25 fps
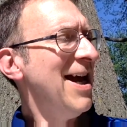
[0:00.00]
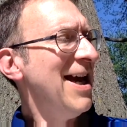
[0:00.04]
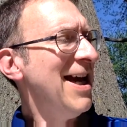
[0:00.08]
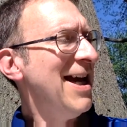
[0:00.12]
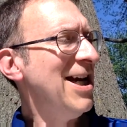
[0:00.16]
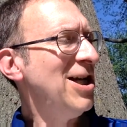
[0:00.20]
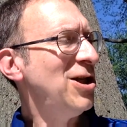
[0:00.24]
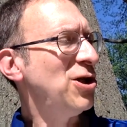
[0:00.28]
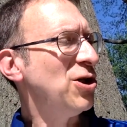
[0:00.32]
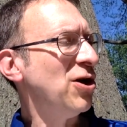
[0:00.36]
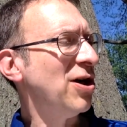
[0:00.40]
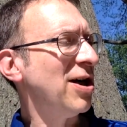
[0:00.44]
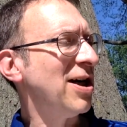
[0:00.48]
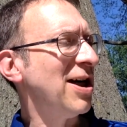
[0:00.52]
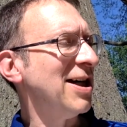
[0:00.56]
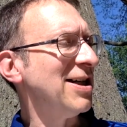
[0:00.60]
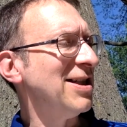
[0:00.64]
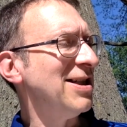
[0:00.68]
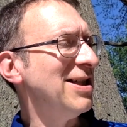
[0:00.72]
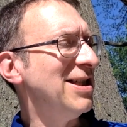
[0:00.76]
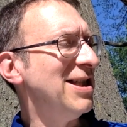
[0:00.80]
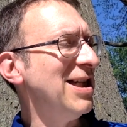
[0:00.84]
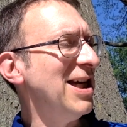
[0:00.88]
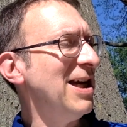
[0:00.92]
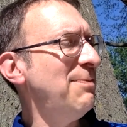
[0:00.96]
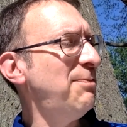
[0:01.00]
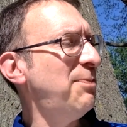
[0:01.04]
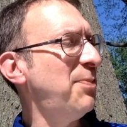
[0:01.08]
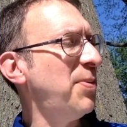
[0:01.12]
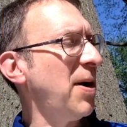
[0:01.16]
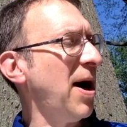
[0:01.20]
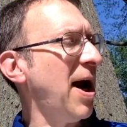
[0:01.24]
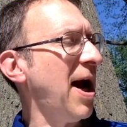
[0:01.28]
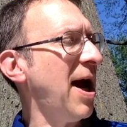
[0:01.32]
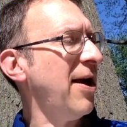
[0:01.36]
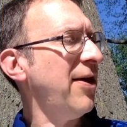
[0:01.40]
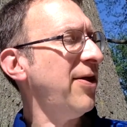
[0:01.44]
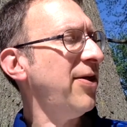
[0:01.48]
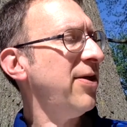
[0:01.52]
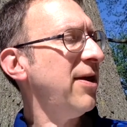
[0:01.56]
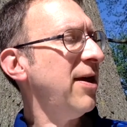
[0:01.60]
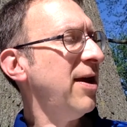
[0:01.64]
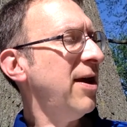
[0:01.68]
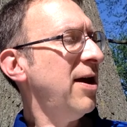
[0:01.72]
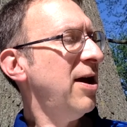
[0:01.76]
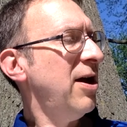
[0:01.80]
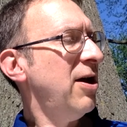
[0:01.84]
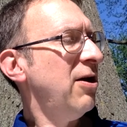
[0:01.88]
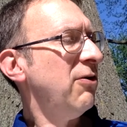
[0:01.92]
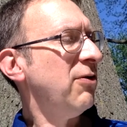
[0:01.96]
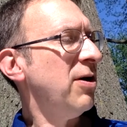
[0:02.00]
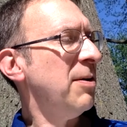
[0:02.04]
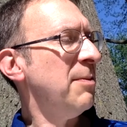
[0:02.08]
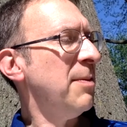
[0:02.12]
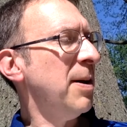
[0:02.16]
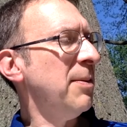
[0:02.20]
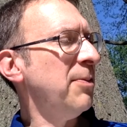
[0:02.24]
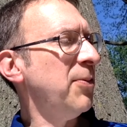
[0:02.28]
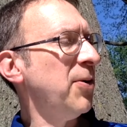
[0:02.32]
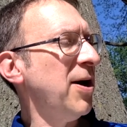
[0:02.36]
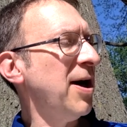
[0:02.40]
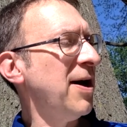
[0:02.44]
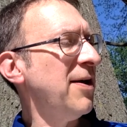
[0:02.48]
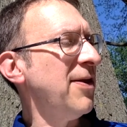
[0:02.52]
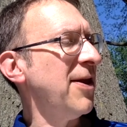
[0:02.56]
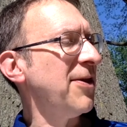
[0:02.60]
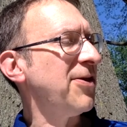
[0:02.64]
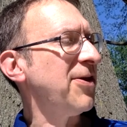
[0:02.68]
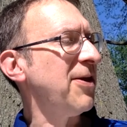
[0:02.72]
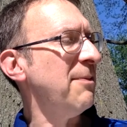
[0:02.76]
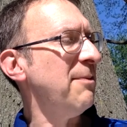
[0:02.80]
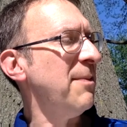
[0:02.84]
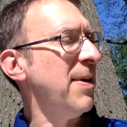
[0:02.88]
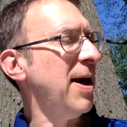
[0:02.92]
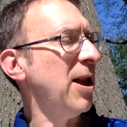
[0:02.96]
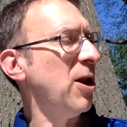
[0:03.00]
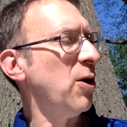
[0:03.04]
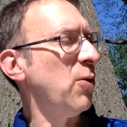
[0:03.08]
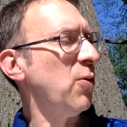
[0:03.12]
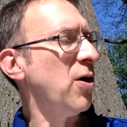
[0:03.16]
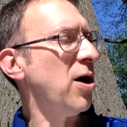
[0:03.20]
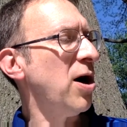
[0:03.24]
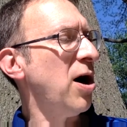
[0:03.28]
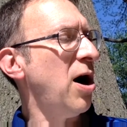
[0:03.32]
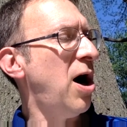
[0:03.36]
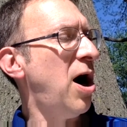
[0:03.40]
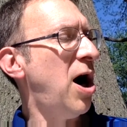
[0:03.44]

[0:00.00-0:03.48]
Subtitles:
He took a deep breath, remembering that the mellower